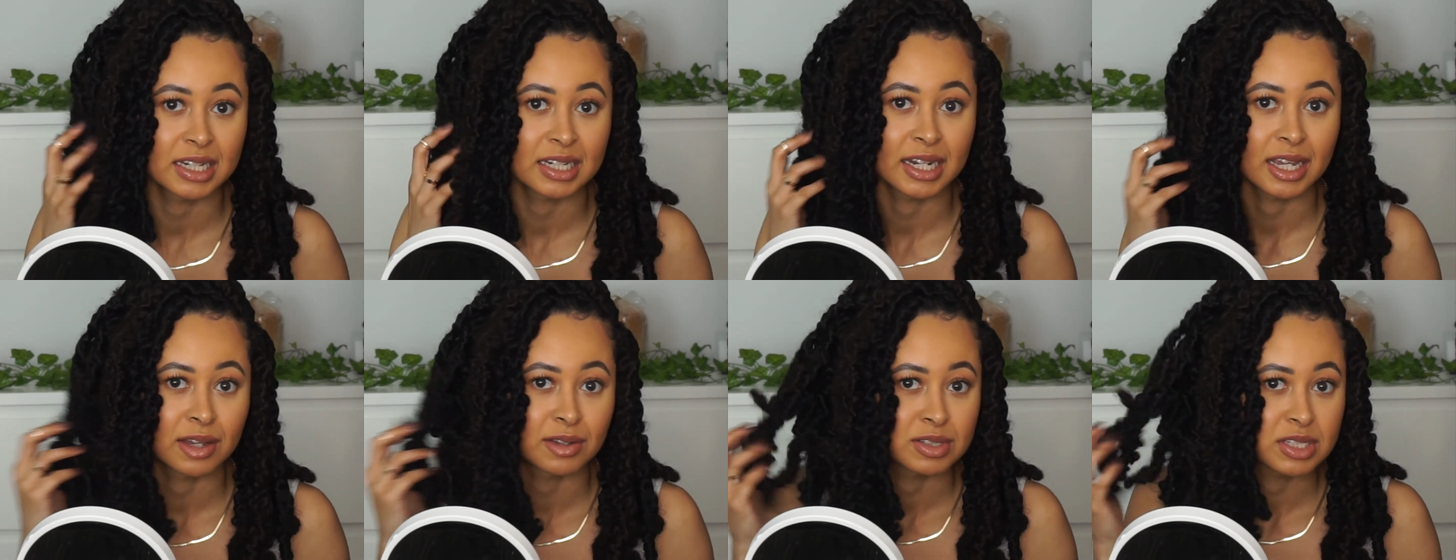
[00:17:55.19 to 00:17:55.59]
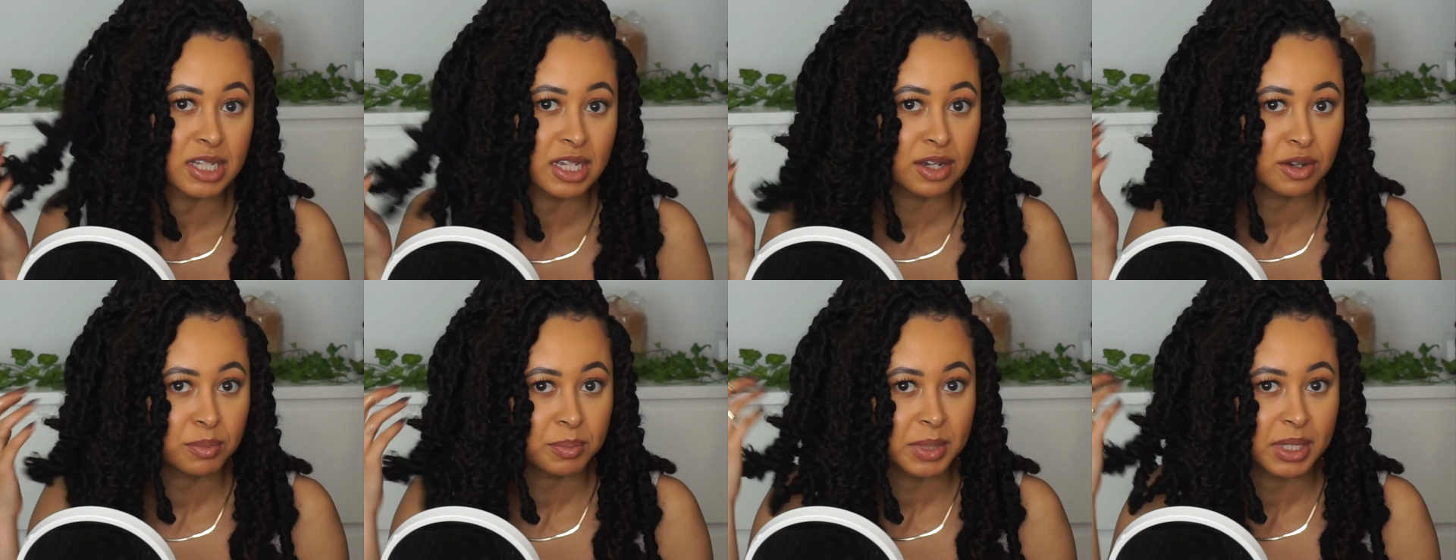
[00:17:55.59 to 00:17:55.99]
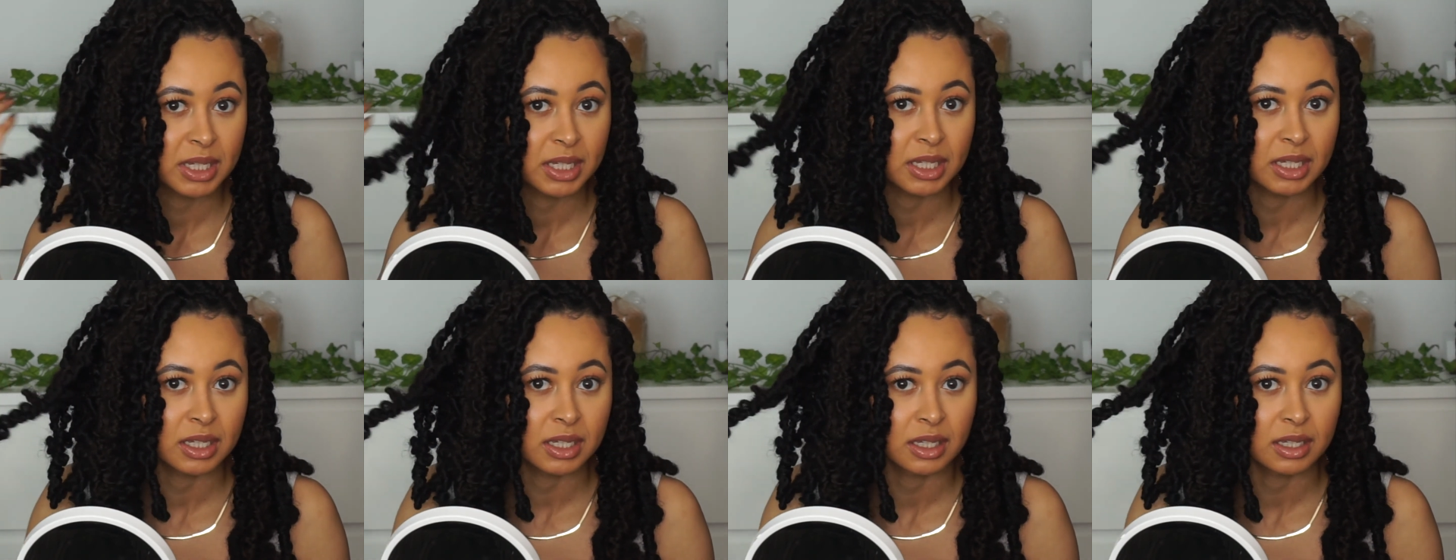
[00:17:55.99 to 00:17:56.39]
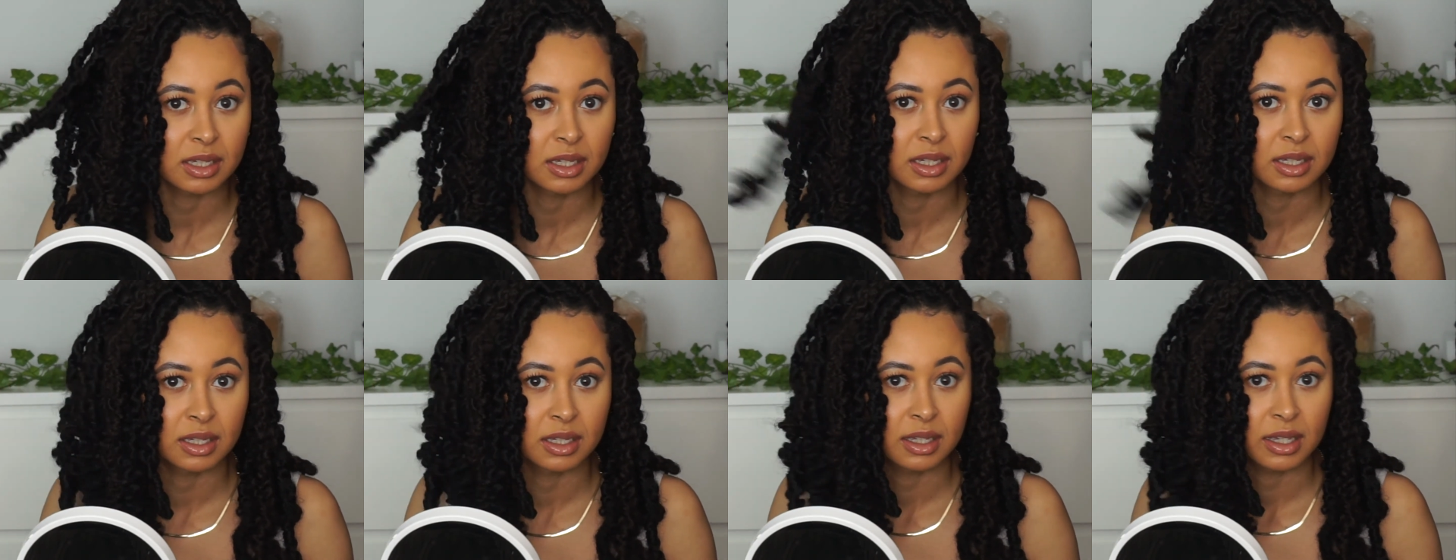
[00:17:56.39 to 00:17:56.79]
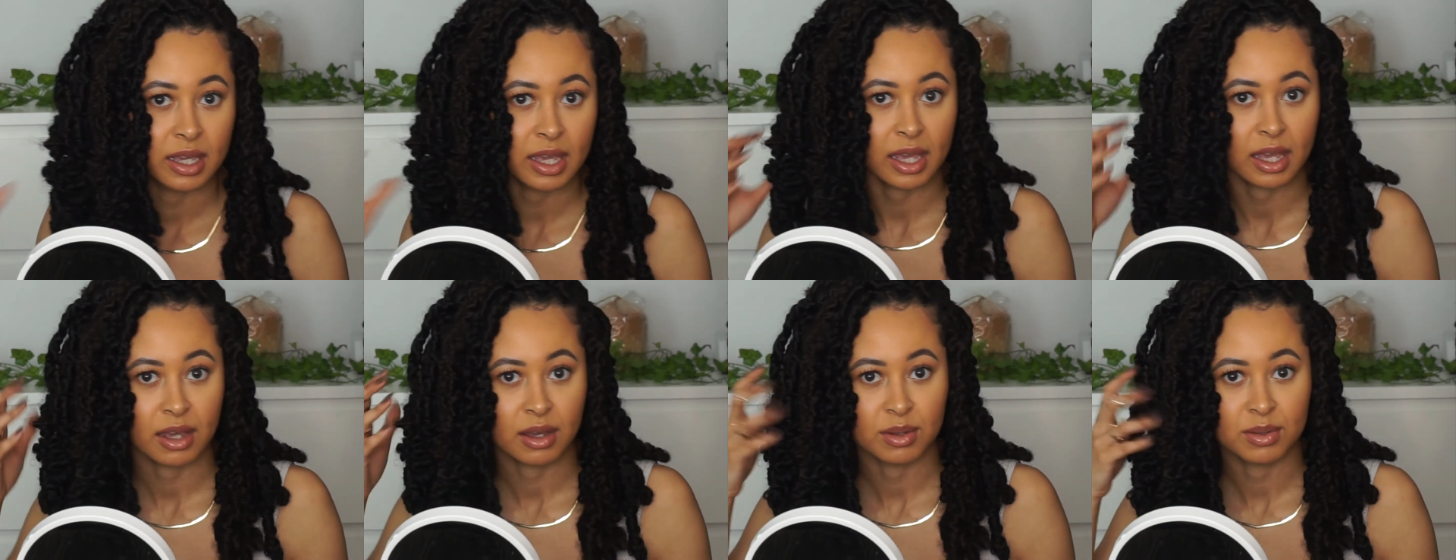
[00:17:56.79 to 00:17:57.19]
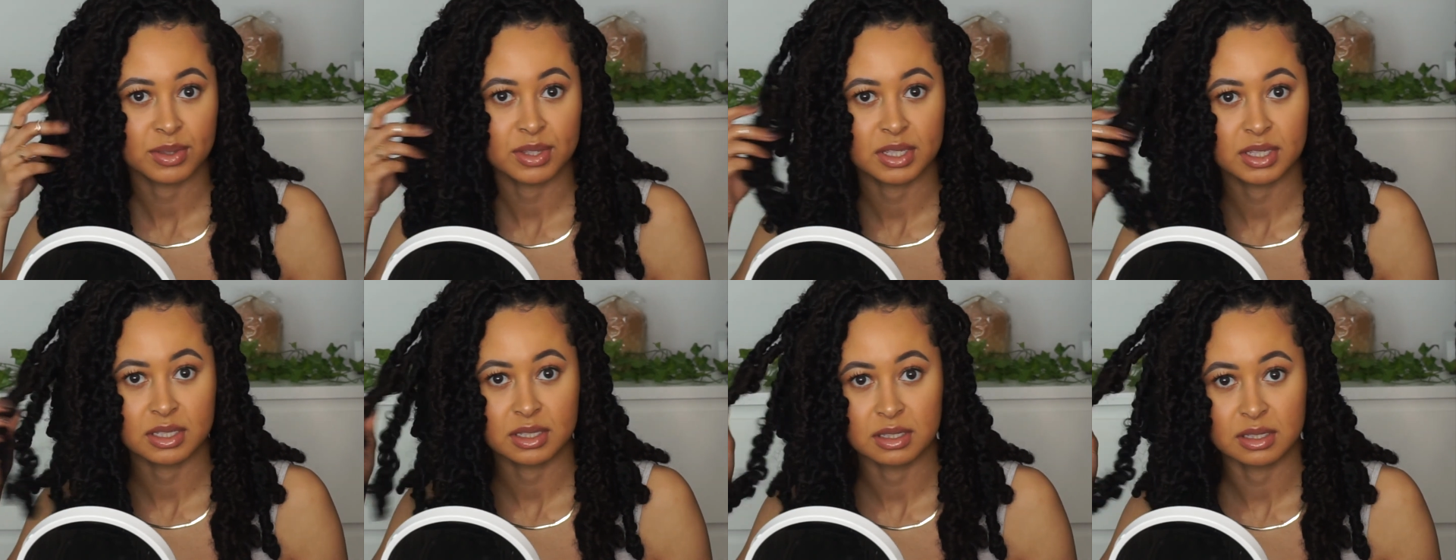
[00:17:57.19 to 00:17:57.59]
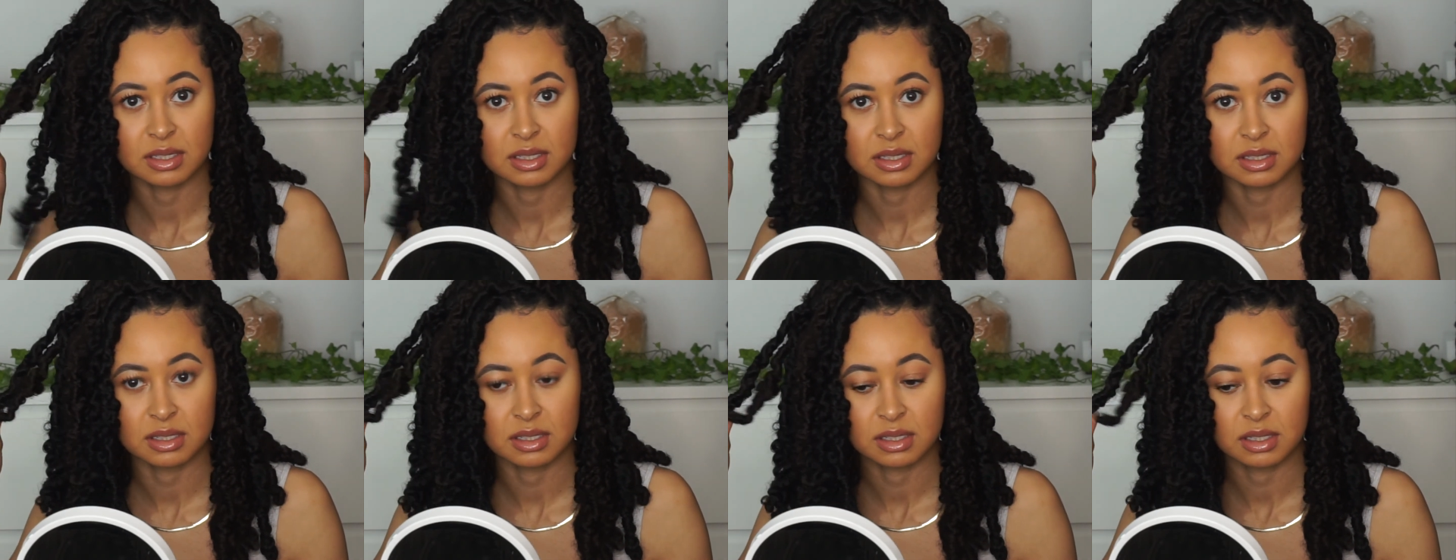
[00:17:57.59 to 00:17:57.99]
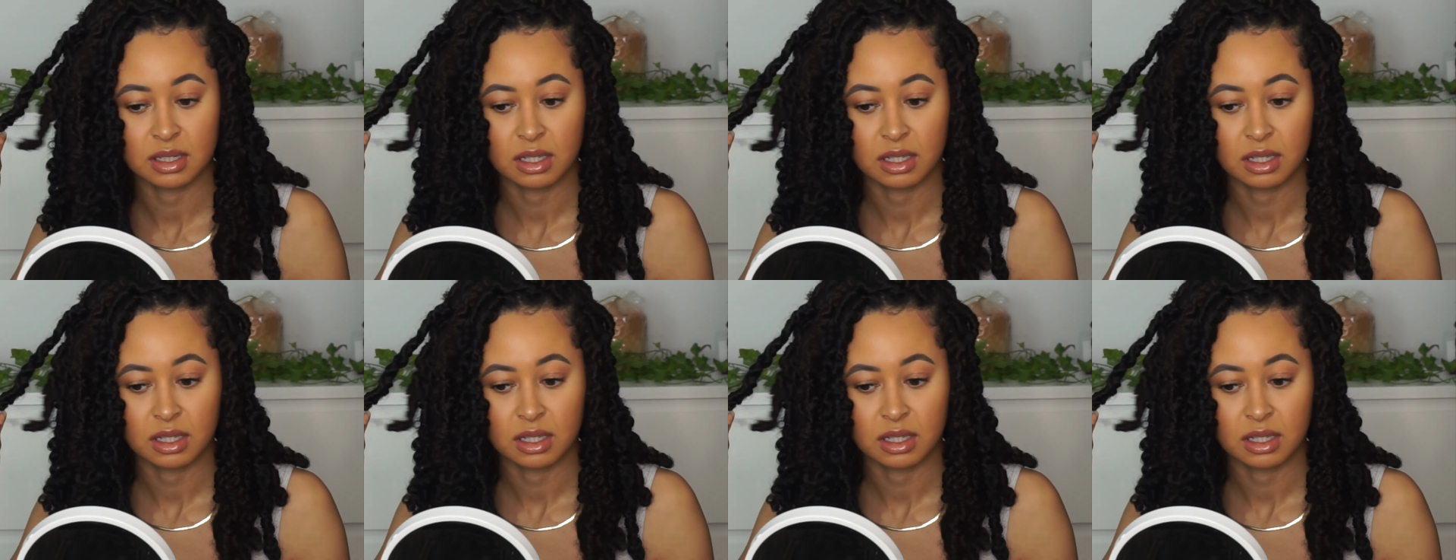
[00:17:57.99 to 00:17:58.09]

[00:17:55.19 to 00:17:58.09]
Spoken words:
Now tell me how this